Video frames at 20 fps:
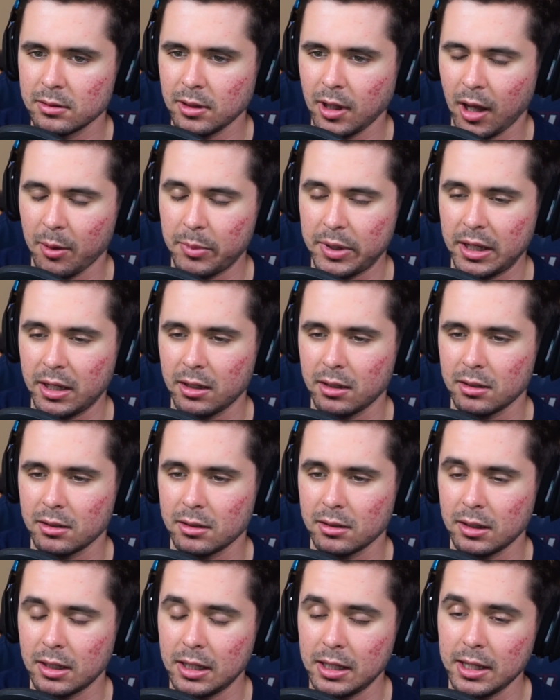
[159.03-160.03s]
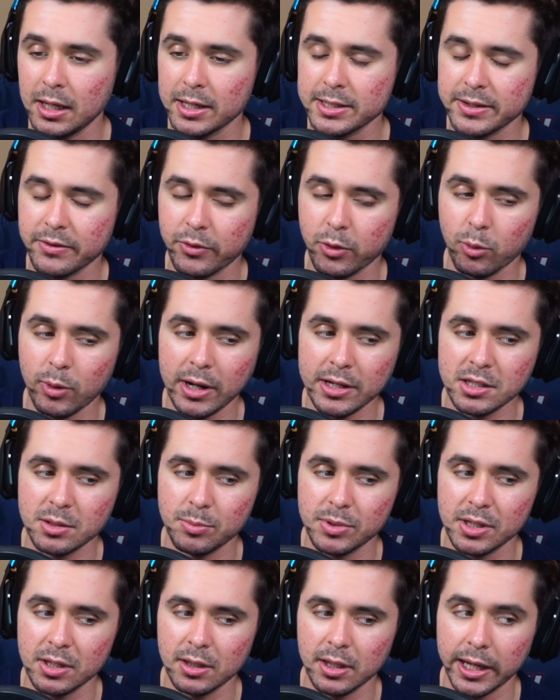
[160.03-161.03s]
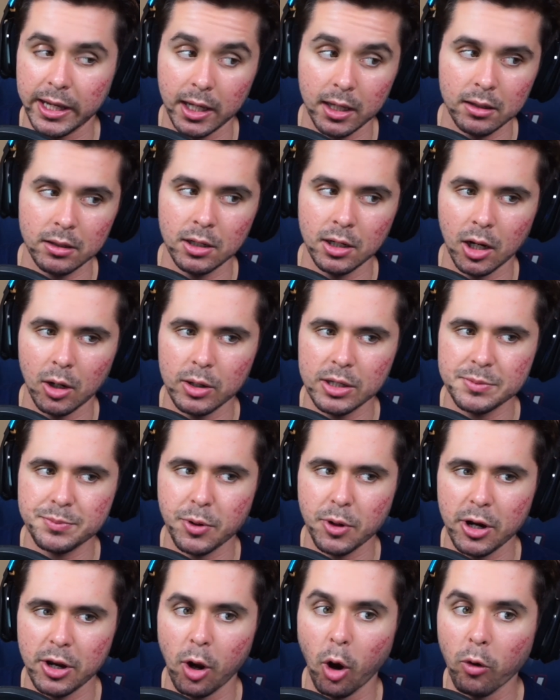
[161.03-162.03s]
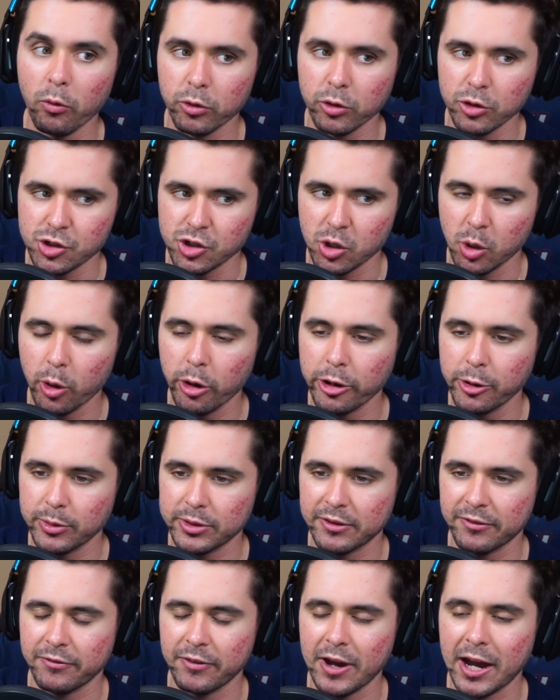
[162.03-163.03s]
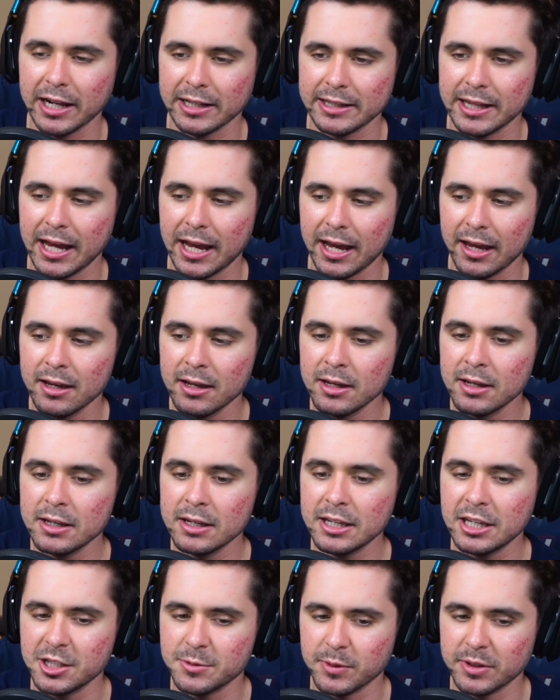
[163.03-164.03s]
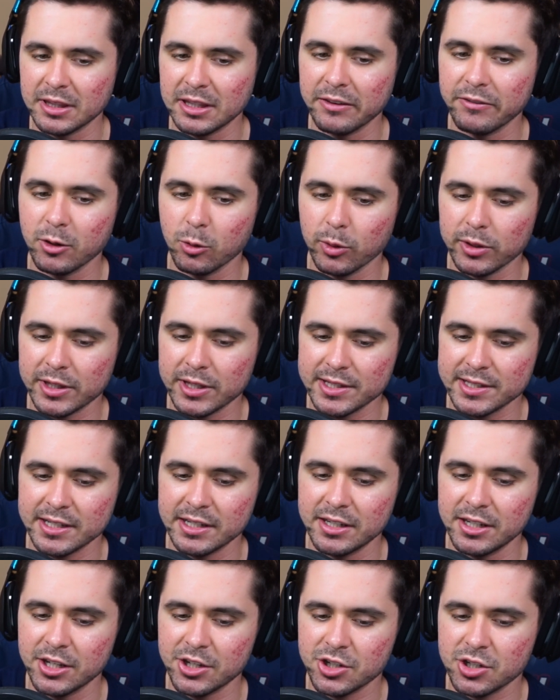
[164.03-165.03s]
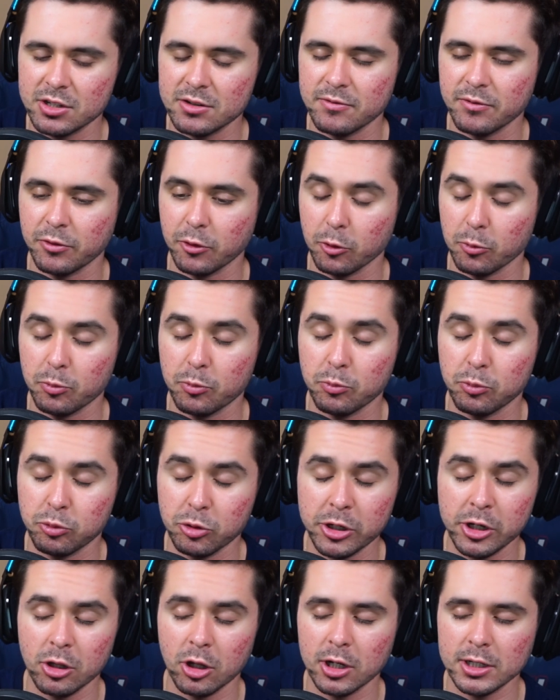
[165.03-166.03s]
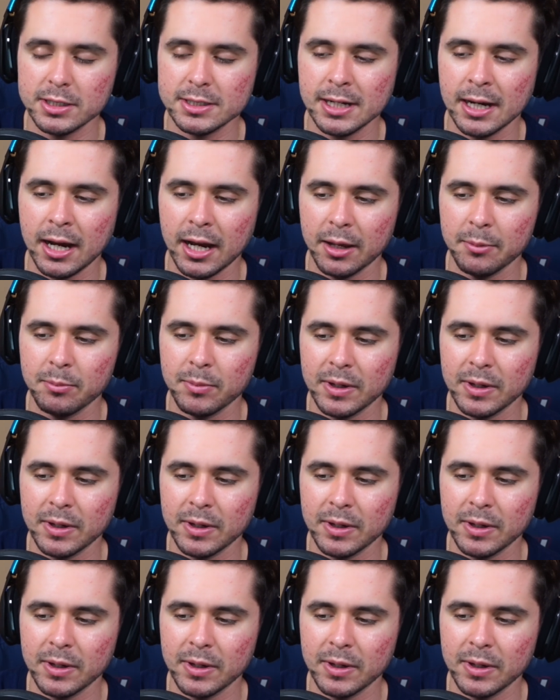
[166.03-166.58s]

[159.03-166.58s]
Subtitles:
I mean, he has every right to be like, you know, he's probably overjoyed with the fact that he's been living with this condition for a pretty long time,